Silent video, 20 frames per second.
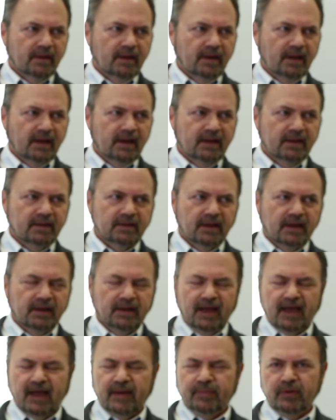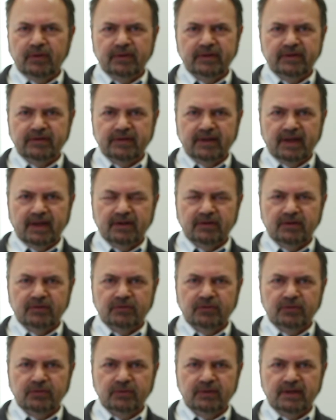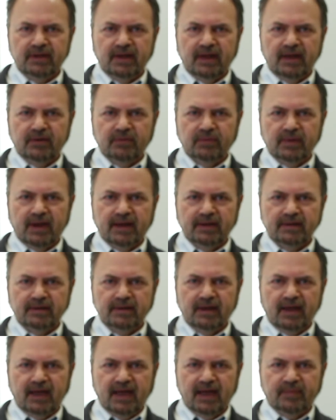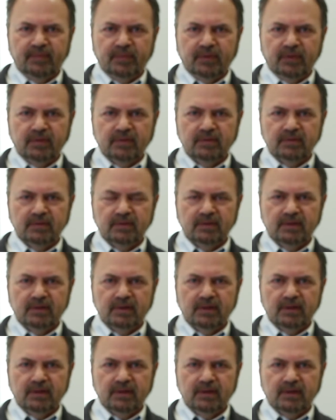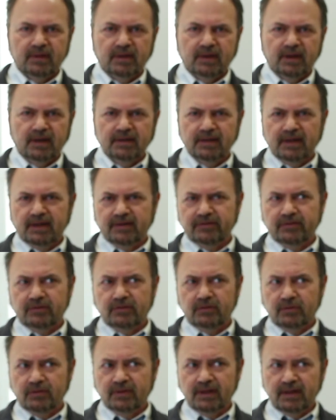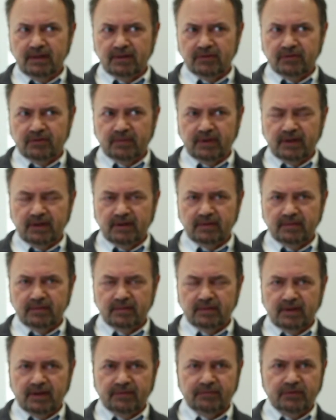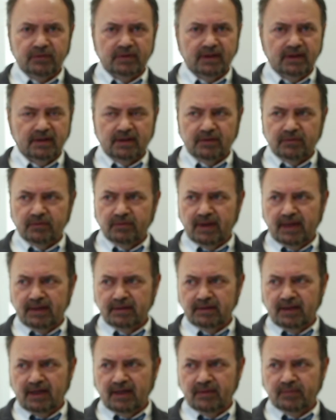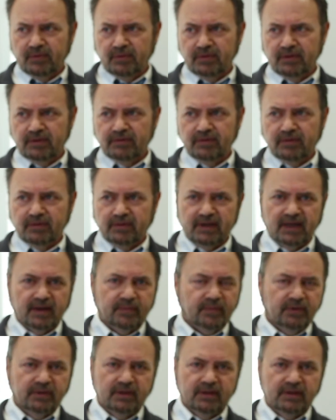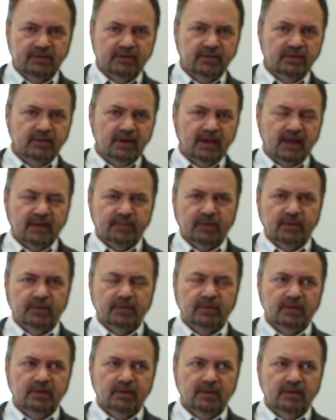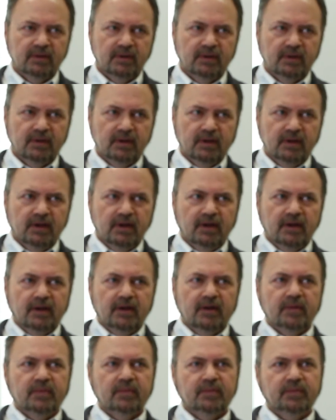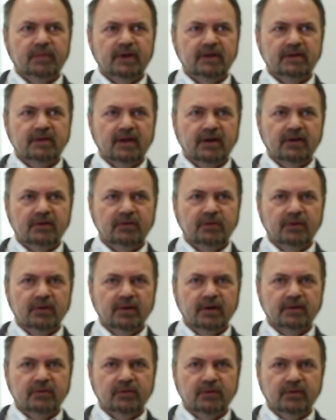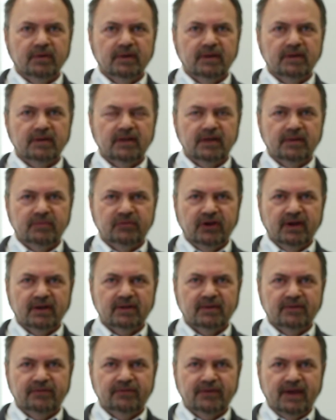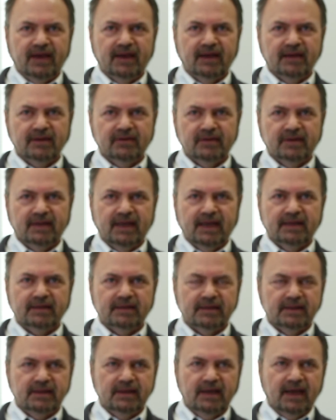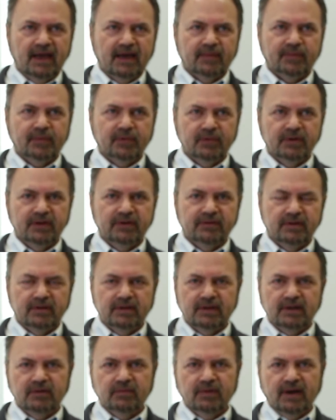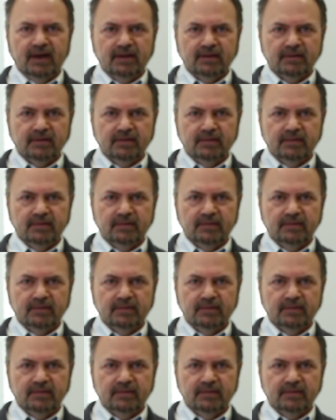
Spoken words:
An apple is not truly a rotten apple unless you think it to be. If you think that a rotten apple is a good apple, then it's a good apple. But there you're ignoring the objective fact that the apple is indeed rotten.